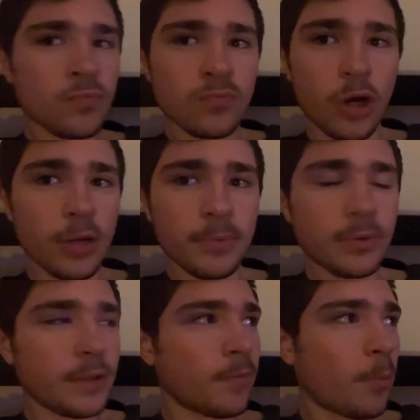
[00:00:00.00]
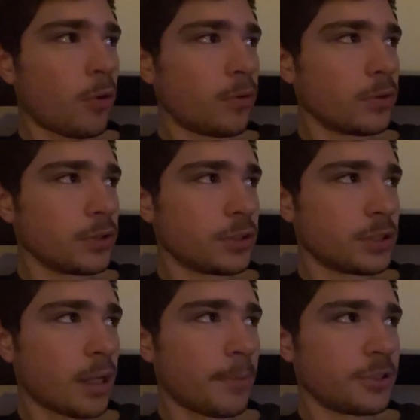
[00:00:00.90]
Unbelievable. There's just
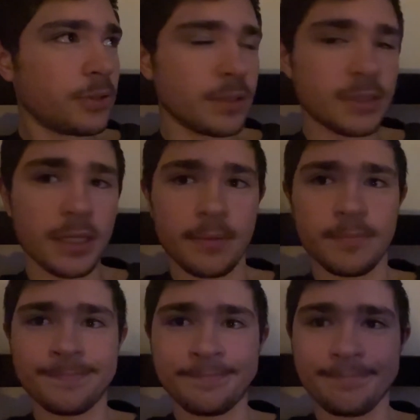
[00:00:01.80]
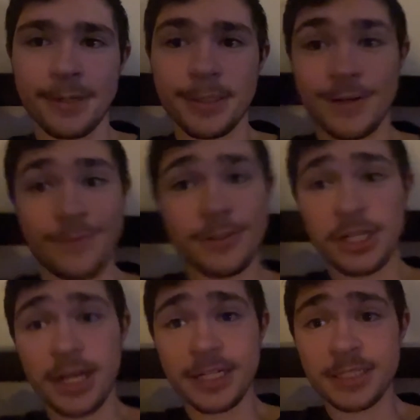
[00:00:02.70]
not much you can say. But
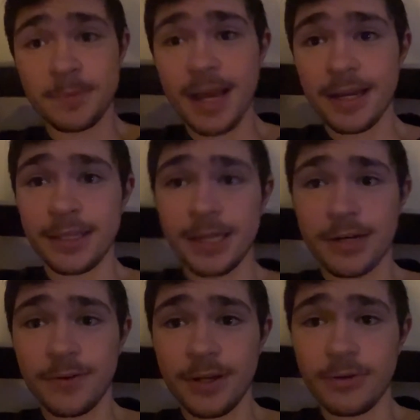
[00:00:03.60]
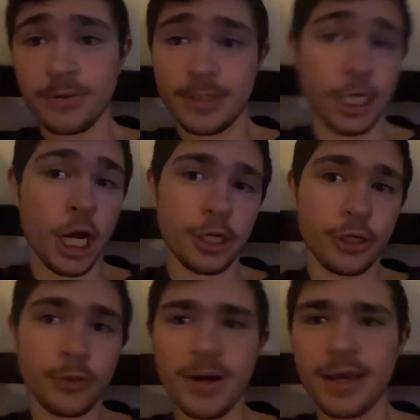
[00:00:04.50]
officiating is back in the NFL, not in a
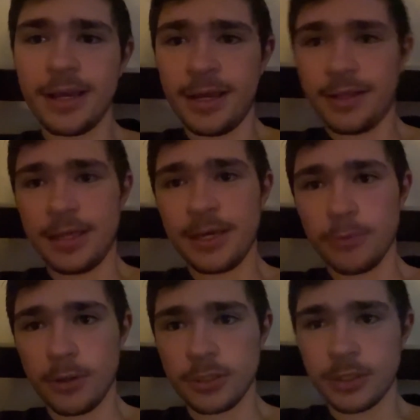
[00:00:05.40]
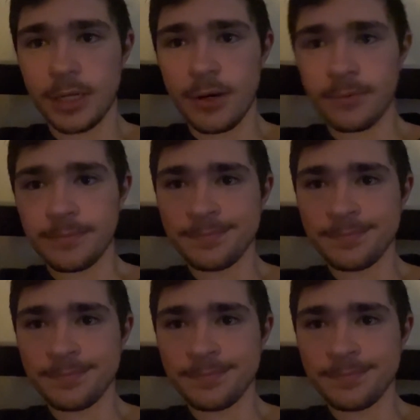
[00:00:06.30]
good way. Thank you, Roger Goodell.